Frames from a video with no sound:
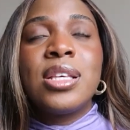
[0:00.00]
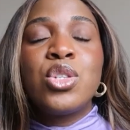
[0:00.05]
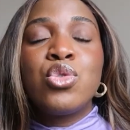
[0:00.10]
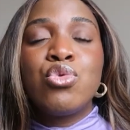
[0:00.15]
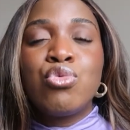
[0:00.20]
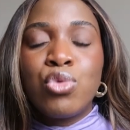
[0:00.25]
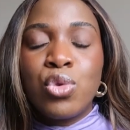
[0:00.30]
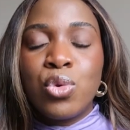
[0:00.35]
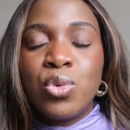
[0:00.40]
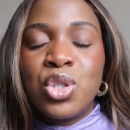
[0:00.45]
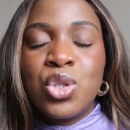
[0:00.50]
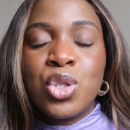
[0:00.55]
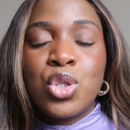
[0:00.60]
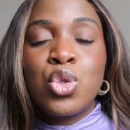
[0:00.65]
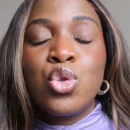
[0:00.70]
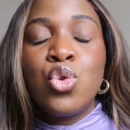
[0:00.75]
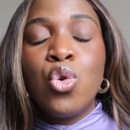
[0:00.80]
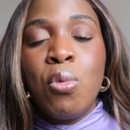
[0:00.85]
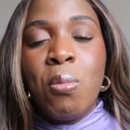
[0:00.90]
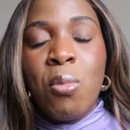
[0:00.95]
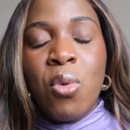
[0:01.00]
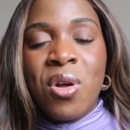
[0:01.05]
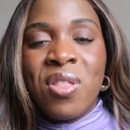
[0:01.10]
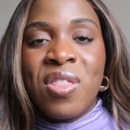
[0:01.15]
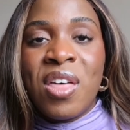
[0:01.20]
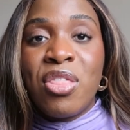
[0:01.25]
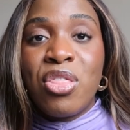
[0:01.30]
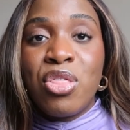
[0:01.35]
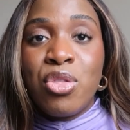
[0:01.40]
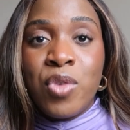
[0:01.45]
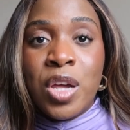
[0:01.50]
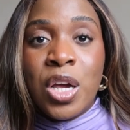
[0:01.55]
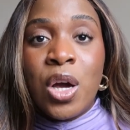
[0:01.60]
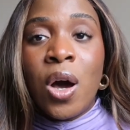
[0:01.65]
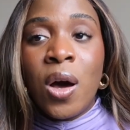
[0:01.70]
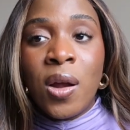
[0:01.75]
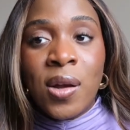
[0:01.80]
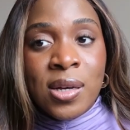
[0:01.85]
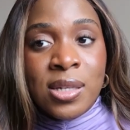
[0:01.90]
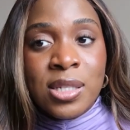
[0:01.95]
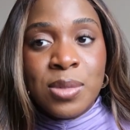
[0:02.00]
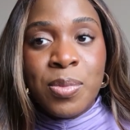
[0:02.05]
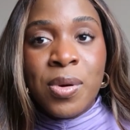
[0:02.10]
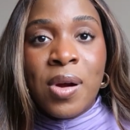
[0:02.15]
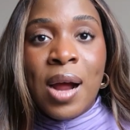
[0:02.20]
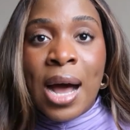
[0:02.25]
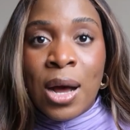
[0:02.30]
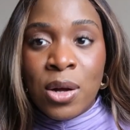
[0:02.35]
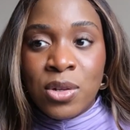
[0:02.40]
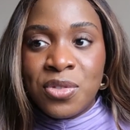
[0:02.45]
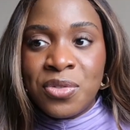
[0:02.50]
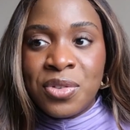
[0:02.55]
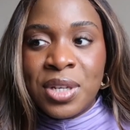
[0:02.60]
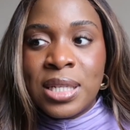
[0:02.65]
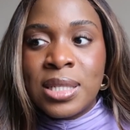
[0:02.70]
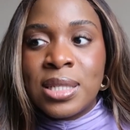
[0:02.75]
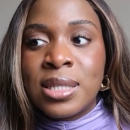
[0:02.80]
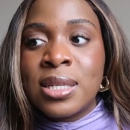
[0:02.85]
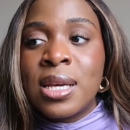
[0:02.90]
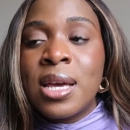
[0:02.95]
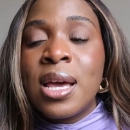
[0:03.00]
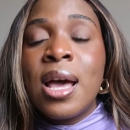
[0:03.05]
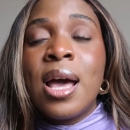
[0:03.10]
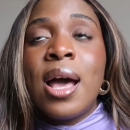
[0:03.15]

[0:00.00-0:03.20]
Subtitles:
this rule, which was no more than 3 colors per outfit.